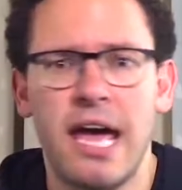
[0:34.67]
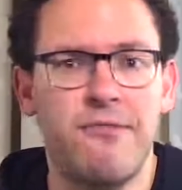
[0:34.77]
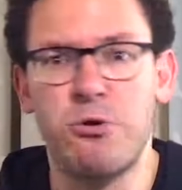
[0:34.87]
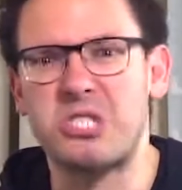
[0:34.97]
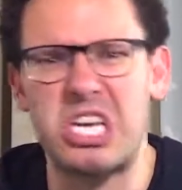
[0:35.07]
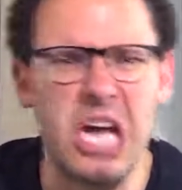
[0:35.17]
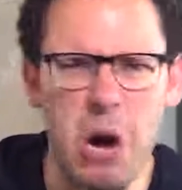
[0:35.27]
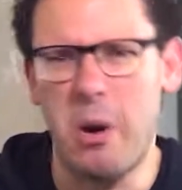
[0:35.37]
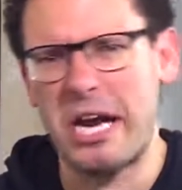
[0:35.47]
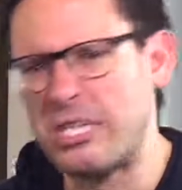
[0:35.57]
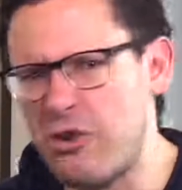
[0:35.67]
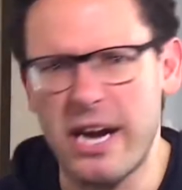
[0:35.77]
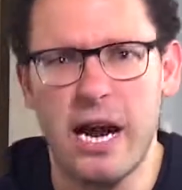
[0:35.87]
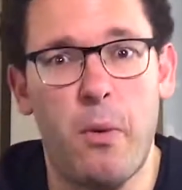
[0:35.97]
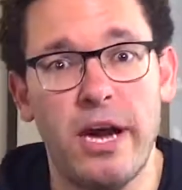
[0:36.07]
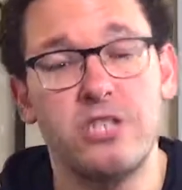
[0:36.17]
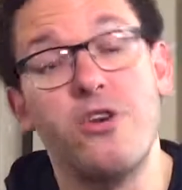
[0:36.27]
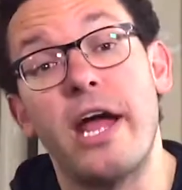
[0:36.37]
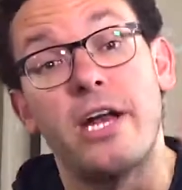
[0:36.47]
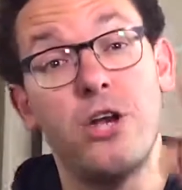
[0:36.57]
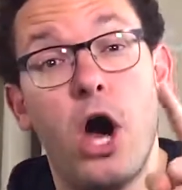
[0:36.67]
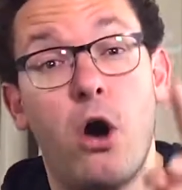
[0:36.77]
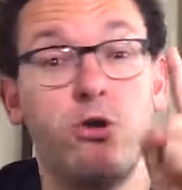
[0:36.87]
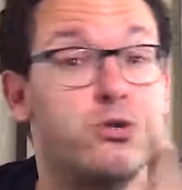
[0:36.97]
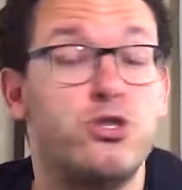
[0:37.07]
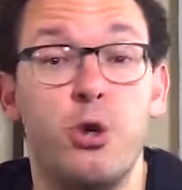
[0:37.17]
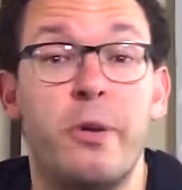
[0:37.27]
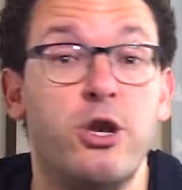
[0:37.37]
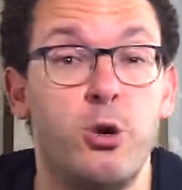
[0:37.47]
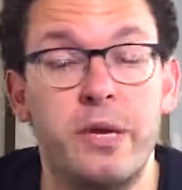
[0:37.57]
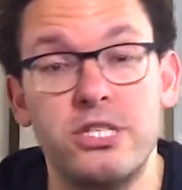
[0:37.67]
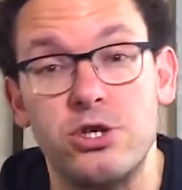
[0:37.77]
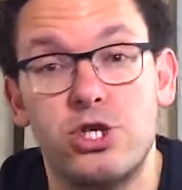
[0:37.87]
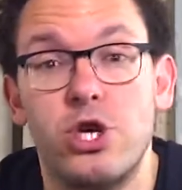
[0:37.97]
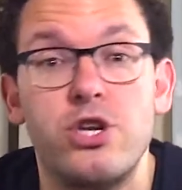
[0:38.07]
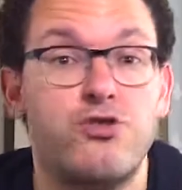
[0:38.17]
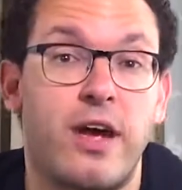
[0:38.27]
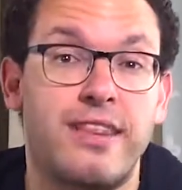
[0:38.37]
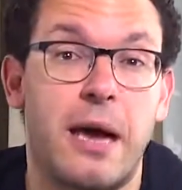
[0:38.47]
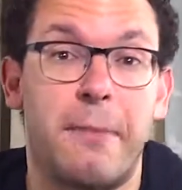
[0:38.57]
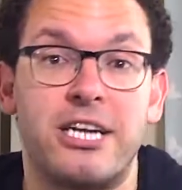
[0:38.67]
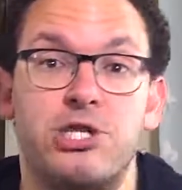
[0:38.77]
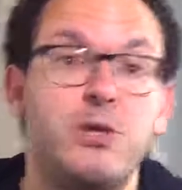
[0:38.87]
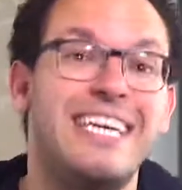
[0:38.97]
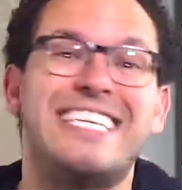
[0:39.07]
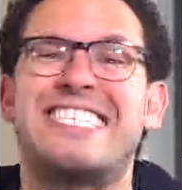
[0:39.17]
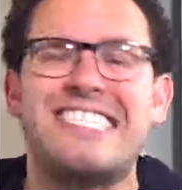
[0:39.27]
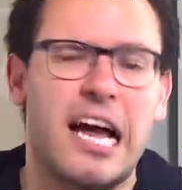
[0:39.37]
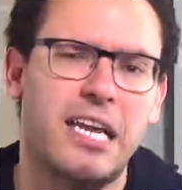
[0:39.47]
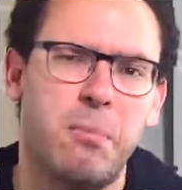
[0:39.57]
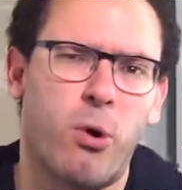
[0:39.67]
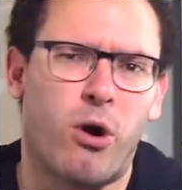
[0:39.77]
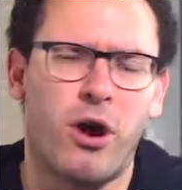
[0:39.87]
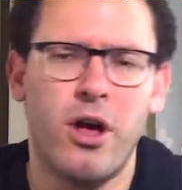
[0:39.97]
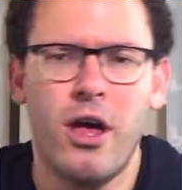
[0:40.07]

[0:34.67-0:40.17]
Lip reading: Everyone's like, I want to trade, I want to trade. No, you stupid newbies, you shouldn't trade that much. You need to study more.